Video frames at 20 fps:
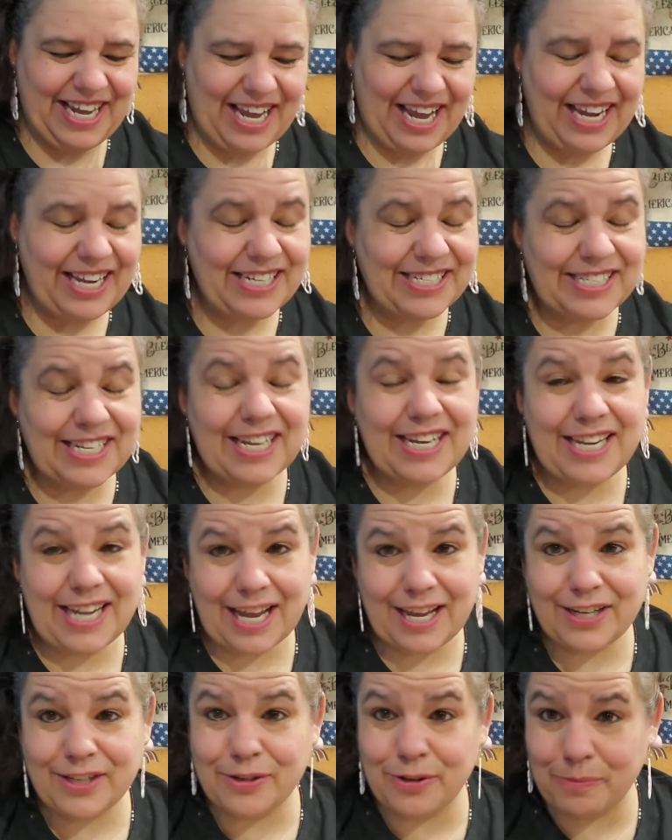I can say
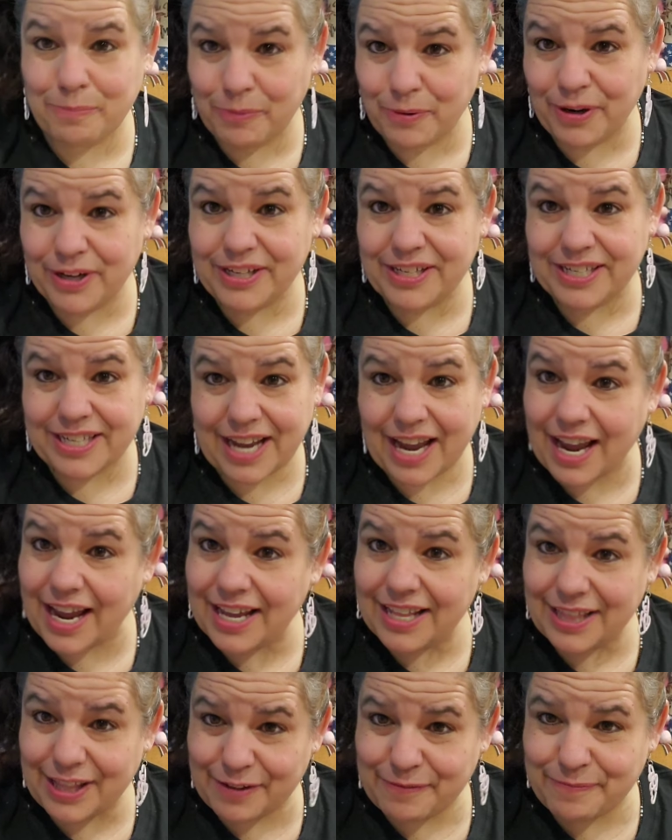yeah to a point, yeah,
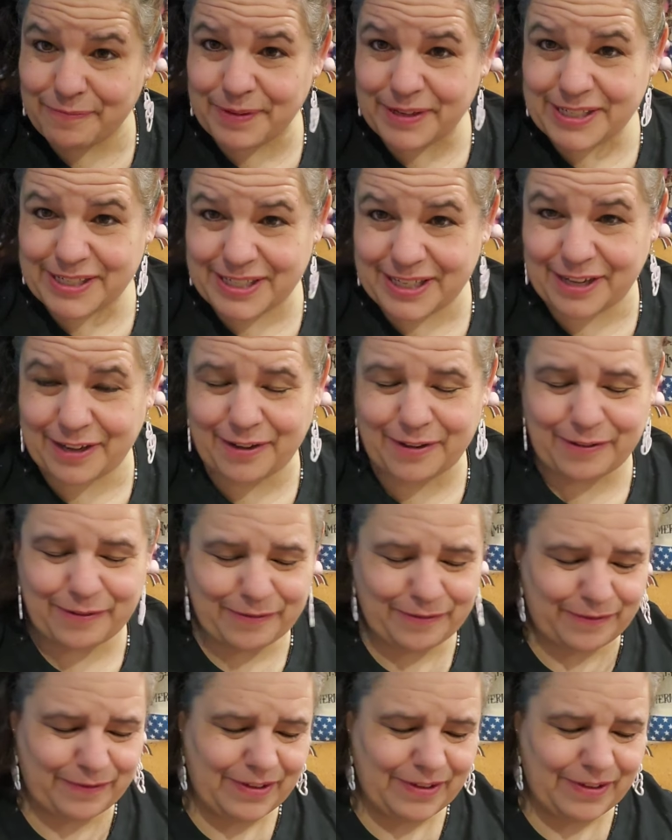I love myself.